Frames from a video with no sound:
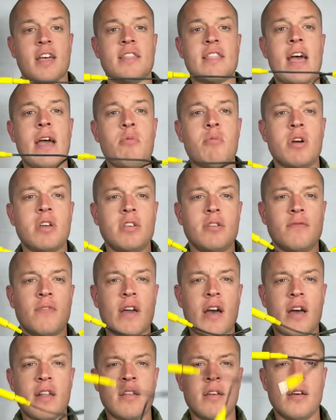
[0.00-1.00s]
that way you've
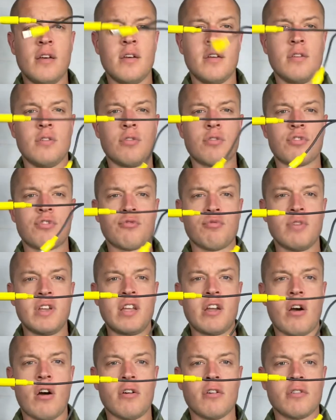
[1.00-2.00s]
got your 3
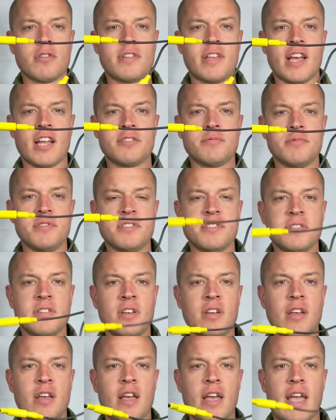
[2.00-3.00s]
collar attachments
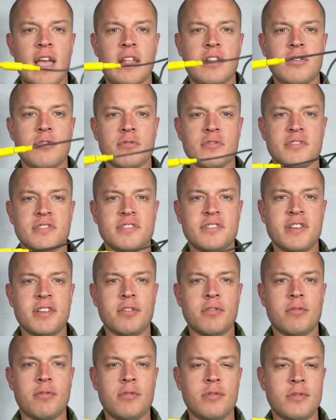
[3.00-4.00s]
and your
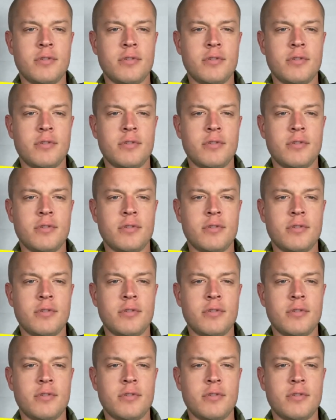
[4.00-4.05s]
single